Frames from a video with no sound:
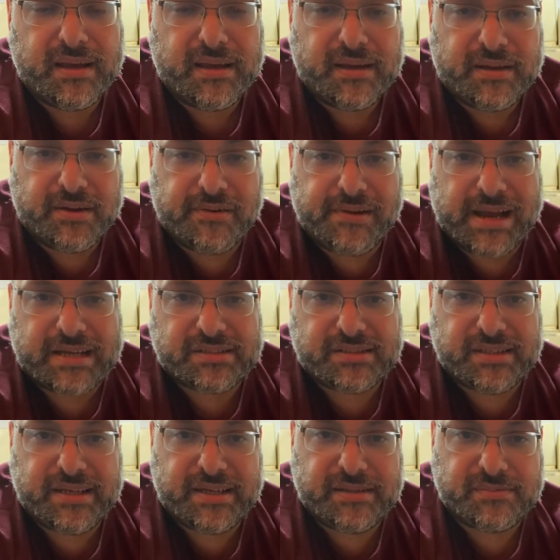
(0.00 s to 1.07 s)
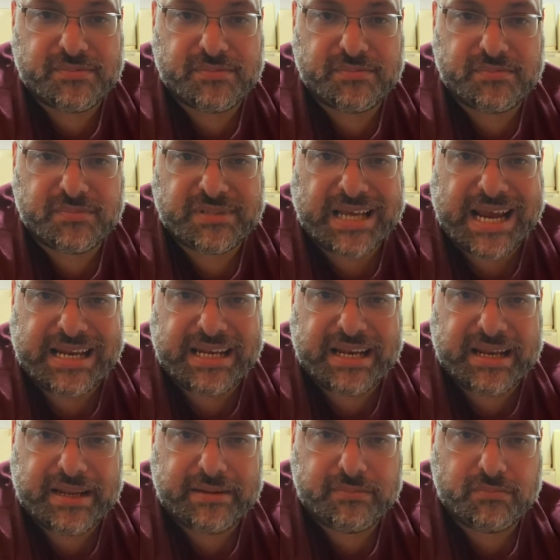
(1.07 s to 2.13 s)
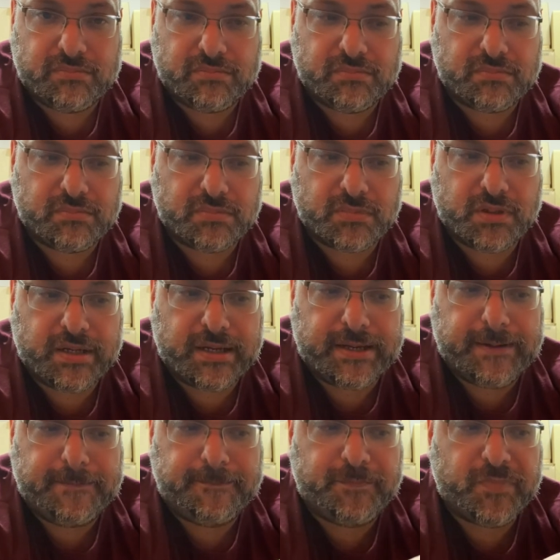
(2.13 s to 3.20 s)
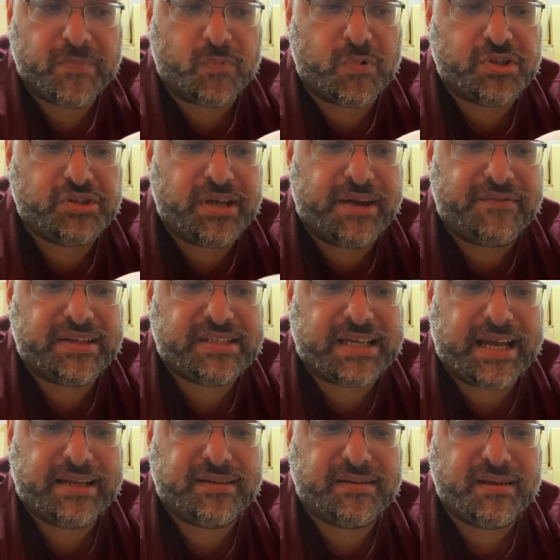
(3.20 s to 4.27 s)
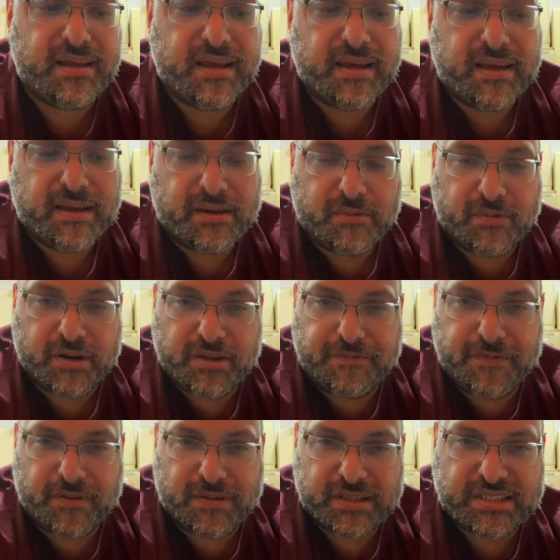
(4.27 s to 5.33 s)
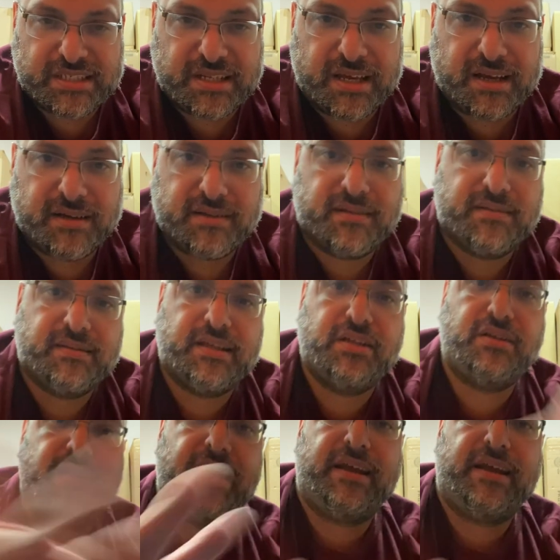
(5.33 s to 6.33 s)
you're actually tightening it. Okay. Once you have it tightened where you feel it snug, then you let it